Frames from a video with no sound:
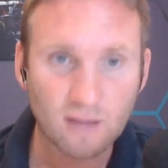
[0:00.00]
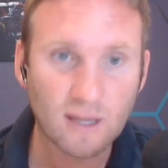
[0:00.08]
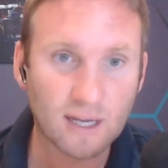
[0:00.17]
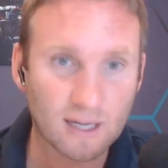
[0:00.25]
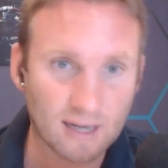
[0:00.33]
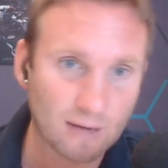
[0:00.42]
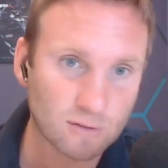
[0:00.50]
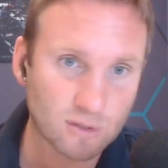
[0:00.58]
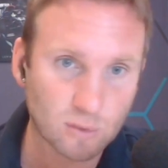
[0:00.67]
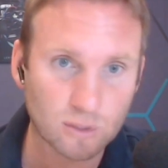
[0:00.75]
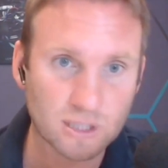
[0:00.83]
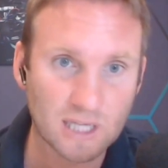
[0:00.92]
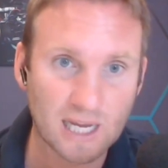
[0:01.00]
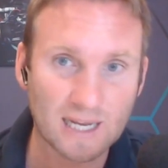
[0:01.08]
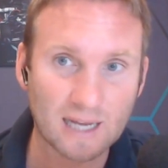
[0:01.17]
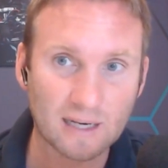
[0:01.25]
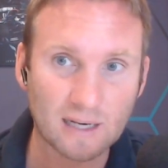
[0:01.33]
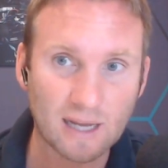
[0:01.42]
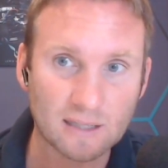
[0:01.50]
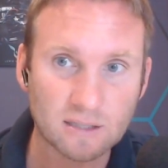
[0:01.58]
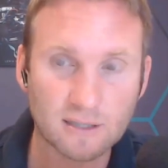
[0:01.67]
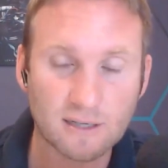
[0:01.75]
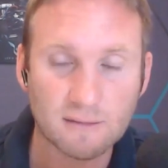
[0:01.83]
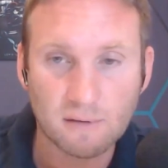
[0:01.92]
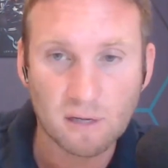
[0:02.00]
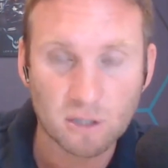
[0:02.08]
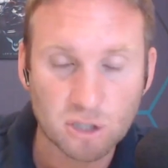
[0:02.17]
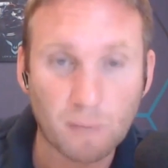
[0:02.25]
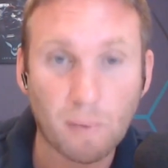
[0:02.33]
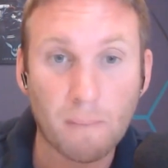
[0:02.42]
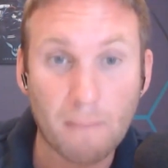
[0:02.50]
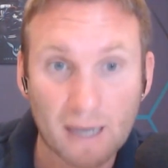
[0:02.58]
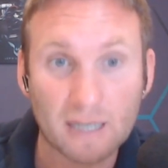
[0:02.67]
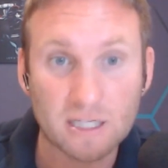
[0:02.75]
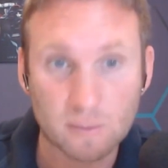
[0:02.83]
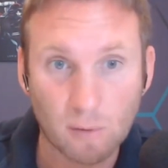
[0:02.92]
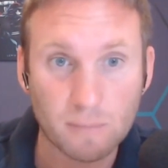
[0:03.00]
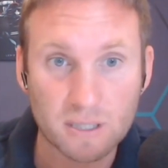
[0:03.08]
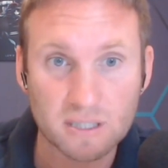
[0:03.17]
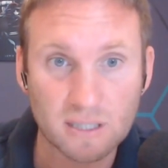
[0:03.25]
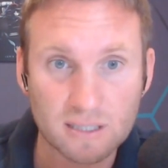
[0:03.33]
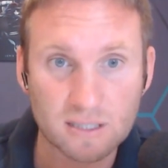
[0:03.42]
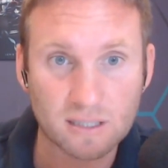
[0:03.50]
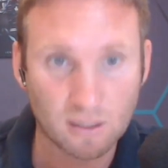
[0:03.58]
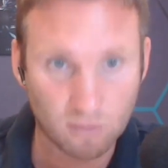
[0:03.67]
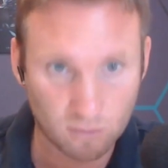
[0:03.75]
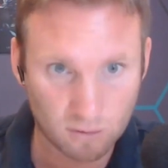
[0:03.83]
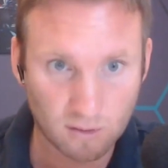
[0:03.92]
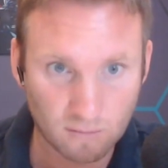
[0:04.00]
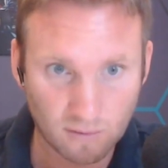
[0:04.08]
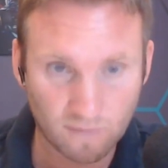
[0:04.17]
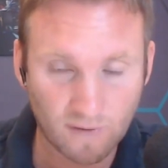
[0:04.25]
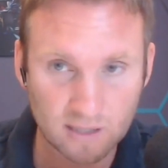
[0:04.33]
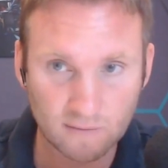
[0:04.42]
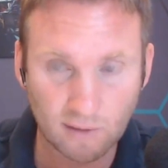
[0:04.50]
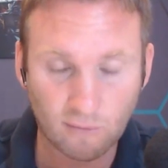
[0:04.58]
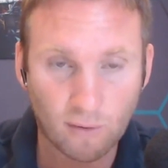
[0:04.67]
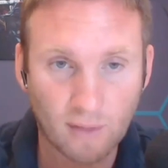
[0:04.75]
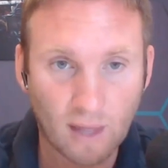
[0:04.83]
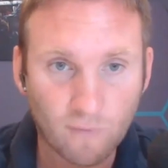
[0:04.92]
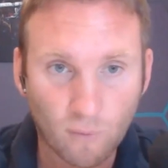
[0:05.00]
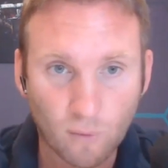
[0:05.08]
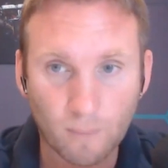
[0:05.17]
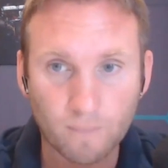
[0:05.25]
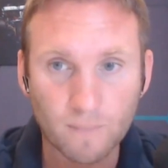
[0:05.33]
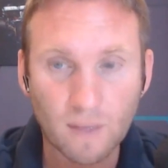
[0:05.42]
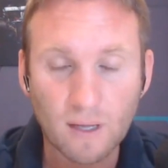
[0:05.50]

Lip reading: they can outsource it, and a ship management business can effectively run that for them.